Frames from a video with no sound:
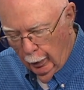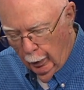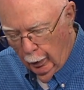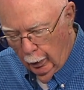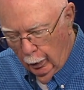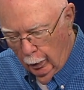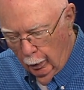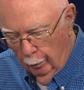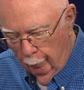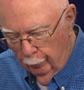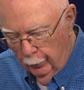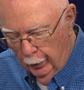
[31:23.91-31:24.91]

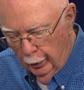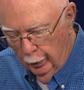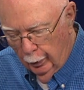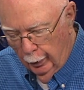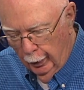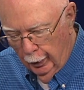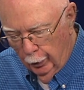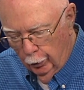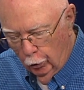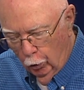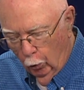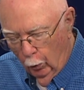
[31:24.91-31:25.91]
um,
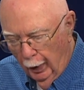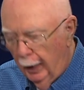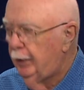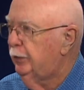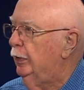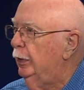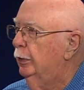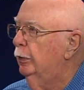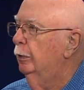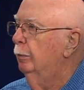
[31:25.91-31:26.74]
in Cohasset.